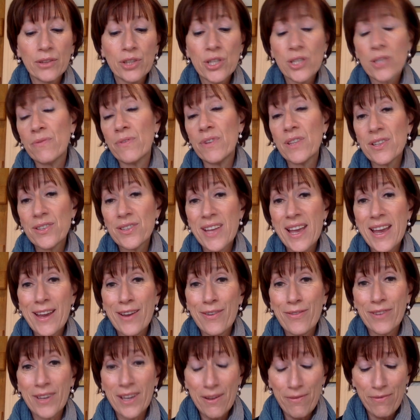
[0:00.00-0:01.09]
just for the sake
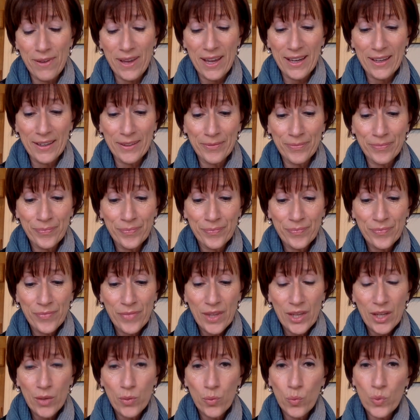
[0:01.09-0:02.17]
of giving,
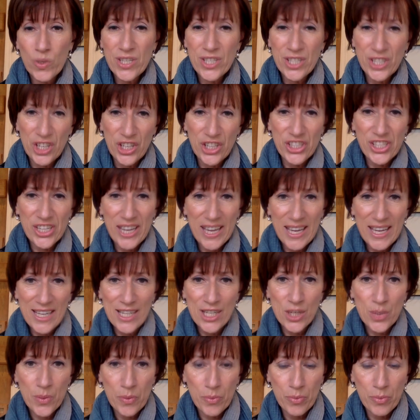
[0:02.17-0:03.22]
we start to get into